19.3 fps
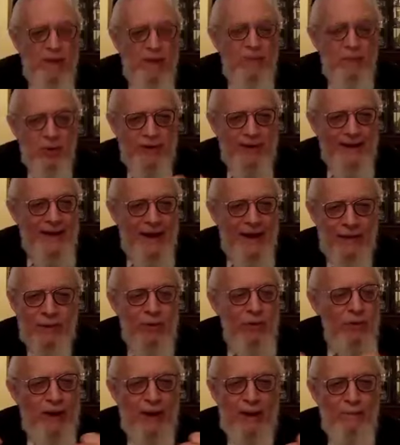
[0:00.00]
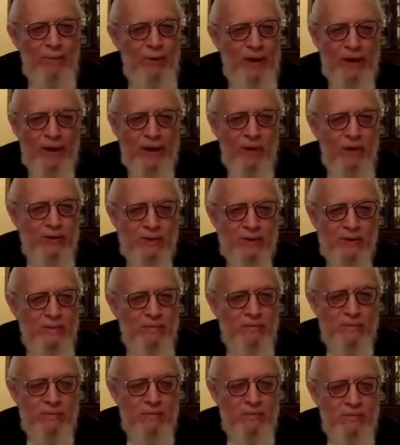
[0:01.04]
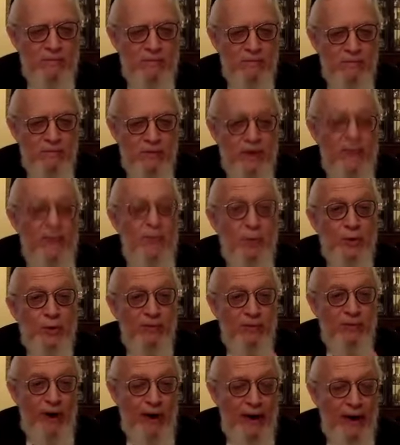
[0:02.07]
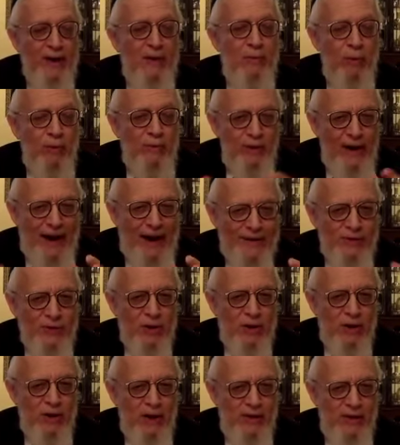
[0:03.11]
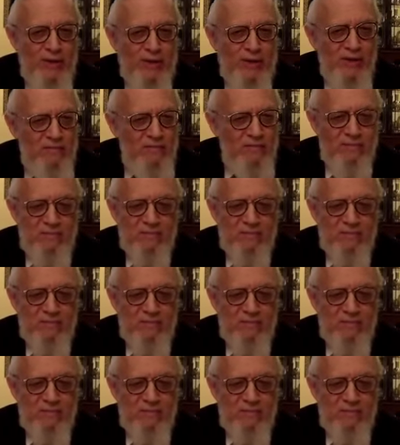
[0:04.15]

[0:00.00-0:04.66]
If you're together, you can't break us. If we're divided, we're fractionalized,